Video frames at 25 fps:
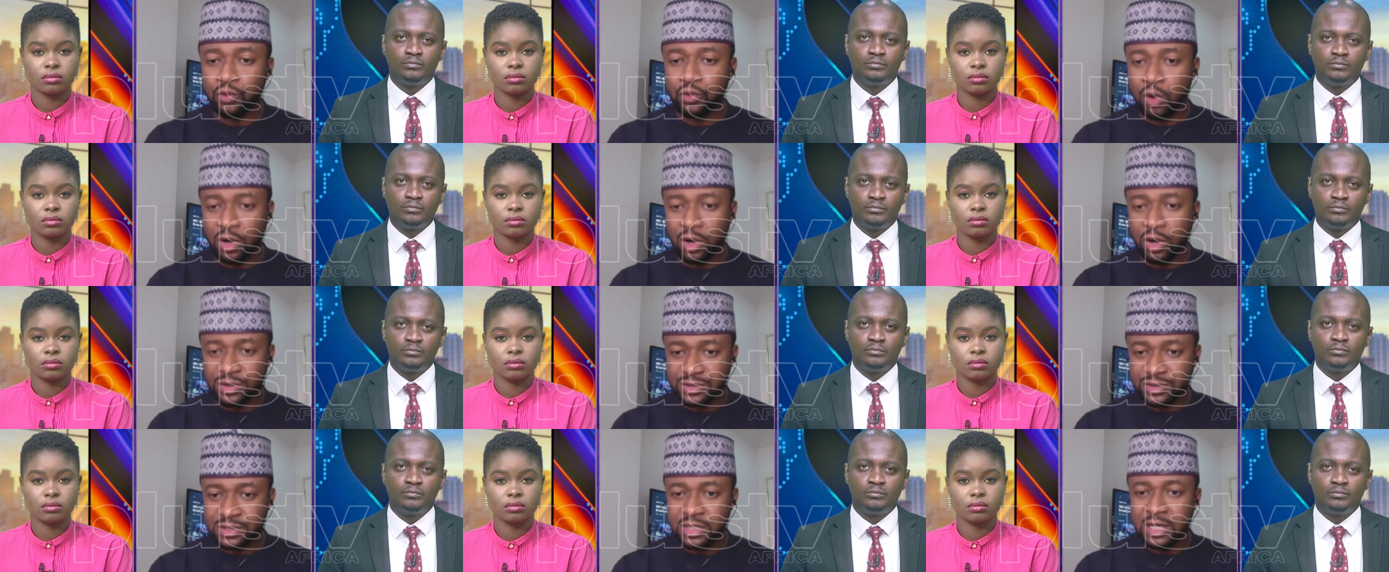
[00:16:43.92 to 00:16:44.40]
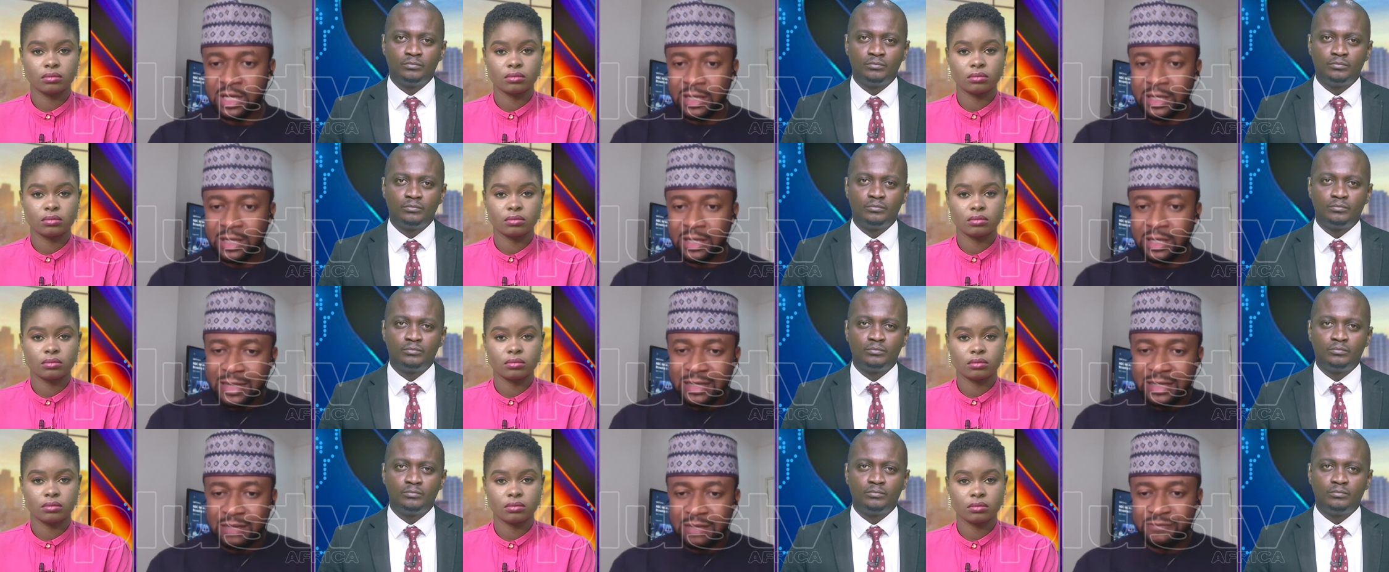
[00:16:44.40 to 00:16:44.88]
Speaker 1: Let them take a
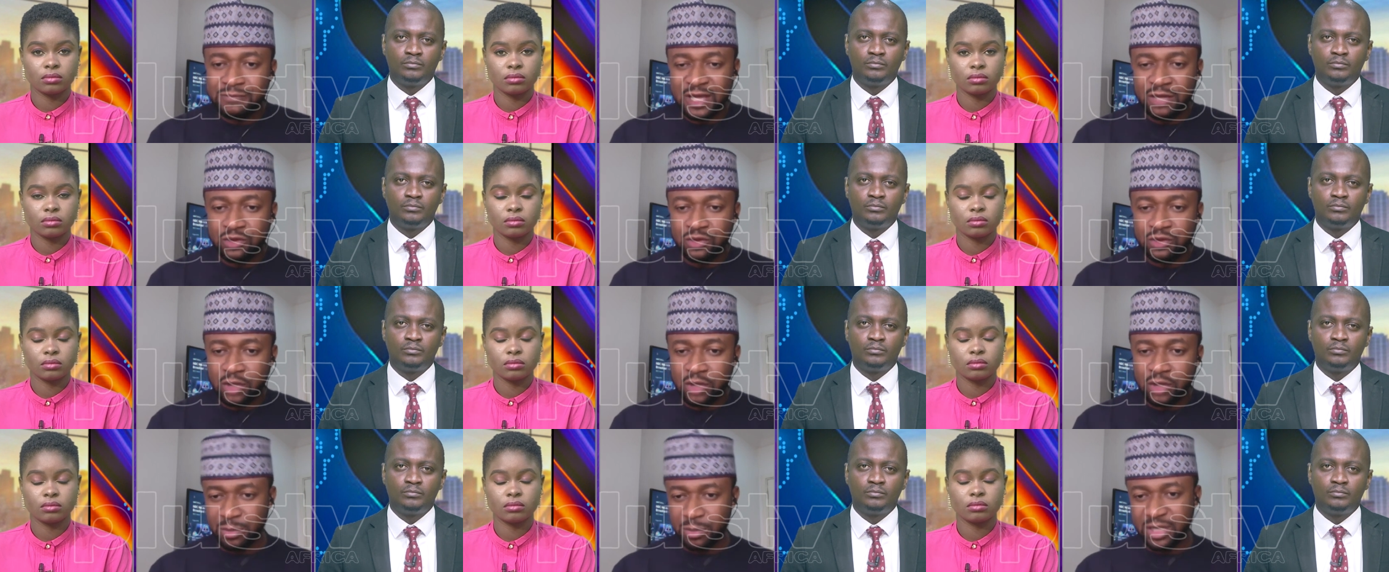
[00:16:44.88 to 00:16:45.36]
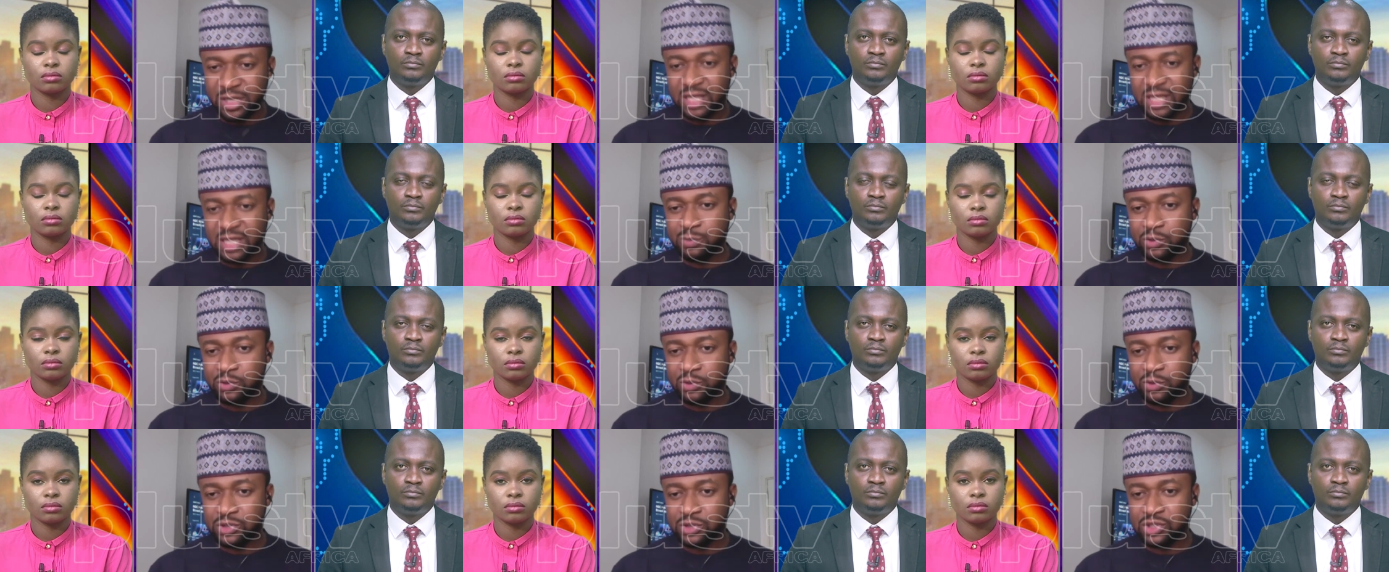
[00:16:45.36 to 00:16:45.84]
dominant position in
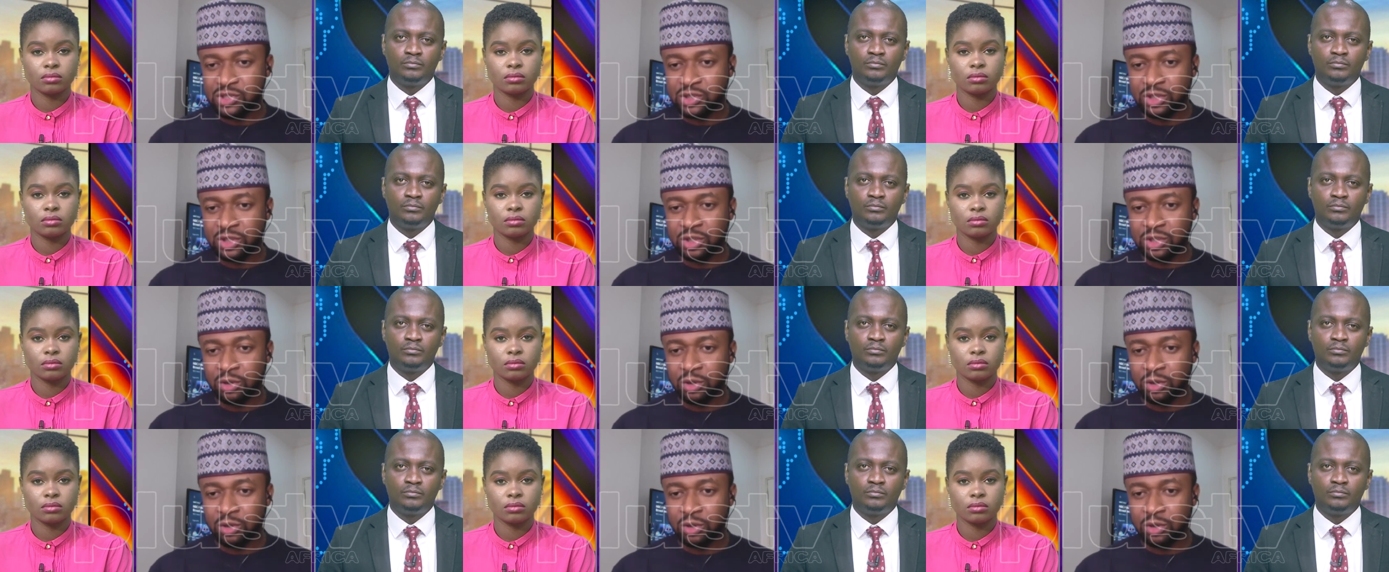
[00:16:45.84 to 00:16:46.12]
all of this.